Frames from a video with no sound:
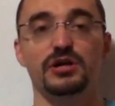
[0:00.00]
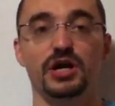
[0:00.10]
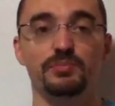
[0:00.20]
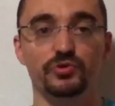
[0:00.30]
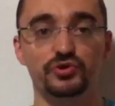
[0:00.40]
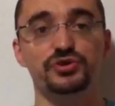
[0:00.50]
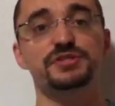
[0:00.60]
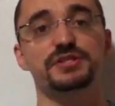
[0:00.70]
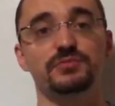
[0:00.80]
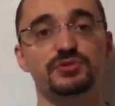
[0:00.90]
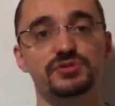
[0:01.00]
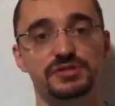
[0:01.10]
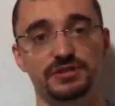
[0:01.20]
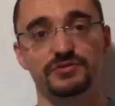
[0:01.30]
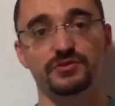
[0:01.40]
Approaching someone to
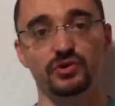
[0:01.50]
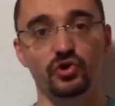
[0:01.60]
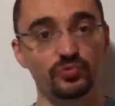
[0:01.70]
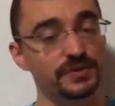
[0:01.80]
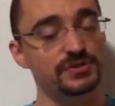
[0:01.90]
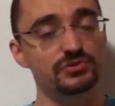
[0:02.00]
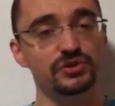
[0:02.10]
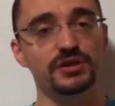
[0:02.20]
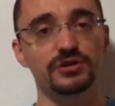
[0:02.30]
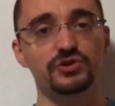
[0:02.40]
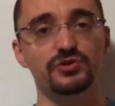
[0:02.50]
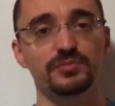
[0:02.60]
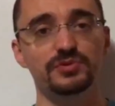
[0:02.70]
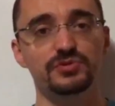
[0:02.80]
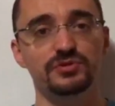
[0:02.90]
see if they're open to looking at your
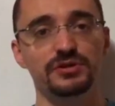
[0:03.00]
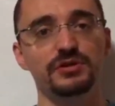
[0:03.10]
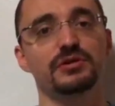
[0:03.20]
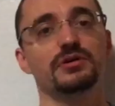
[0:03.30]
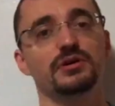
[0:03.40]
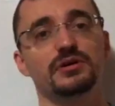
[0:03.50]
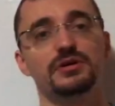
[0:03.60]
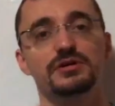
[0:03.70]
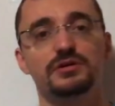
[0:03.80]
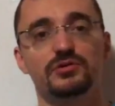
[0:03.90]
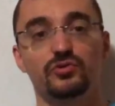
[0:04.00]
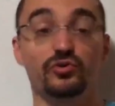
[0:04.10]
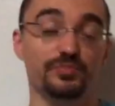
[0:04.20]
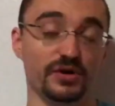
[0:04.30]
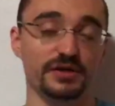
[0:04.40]
opportunity
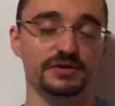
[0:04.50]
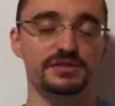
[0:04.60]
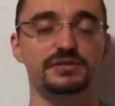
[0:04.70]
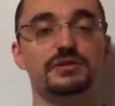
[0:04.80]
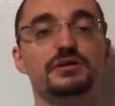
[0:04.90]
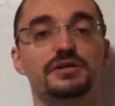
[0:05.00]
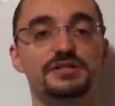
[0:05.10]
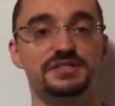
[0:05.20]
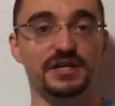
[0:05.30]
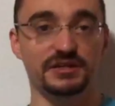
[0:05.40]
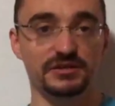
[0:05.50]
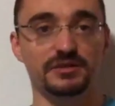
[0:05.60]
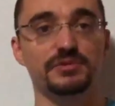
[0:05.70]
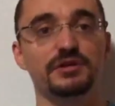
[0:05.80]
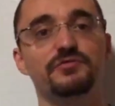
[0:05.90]
or product, sending
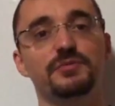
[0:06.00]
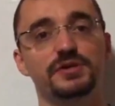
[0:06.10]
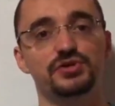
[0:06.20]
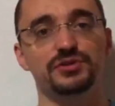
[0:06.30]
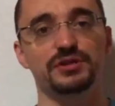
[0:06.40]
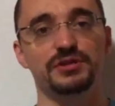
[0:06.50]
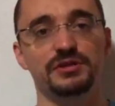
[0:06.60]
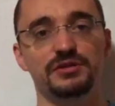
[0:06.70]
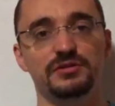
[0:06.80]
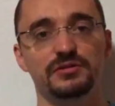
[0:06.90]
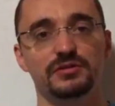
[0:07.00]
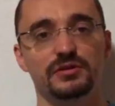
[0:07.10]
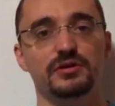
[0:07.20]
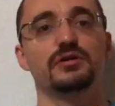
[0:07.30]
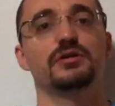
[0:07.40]
them the information they need,
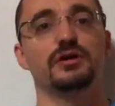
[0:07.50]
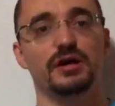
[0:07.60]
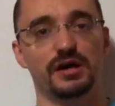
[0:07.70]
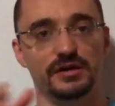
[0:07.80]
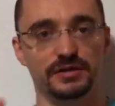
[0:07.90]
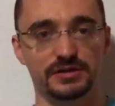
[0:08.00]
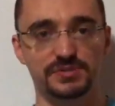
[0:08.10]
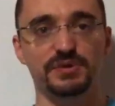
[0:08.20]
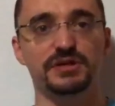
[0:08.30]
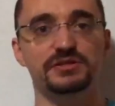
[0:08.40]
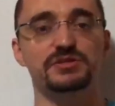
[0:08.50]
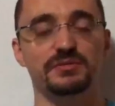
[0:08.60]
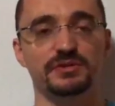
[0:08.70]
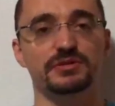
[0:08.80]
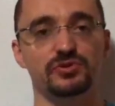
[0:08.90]
and then speaking to
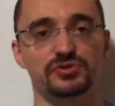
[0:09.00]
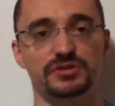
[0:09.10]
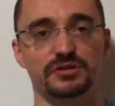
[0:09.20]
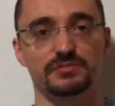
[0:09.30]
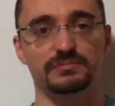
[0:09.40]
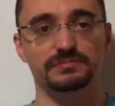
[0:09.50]
them and closing them.